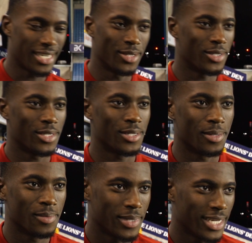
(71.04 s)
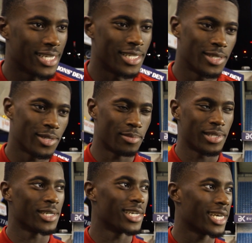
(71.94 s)
Nelson's top. He's top.
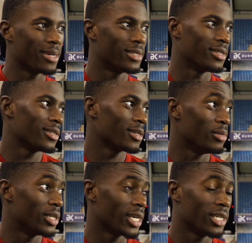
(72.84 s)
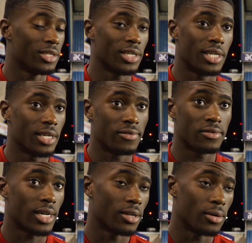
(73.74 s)
He's a good captain. Communication, you can hear him
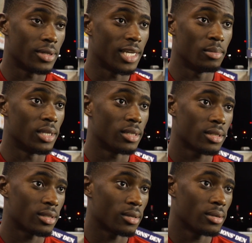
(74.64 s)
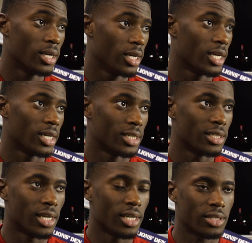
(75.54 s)
throughout the whole 90 minutes. So.
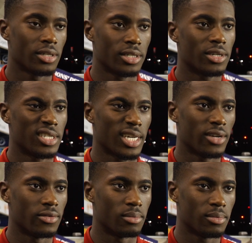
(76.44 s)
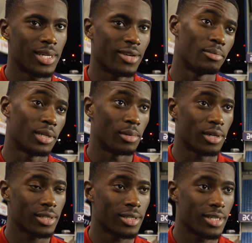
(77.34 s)
Yeah, it's good. It's good to have him in the
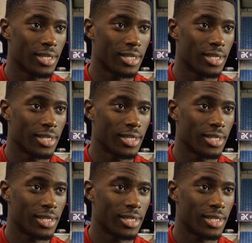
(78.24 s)
blocks.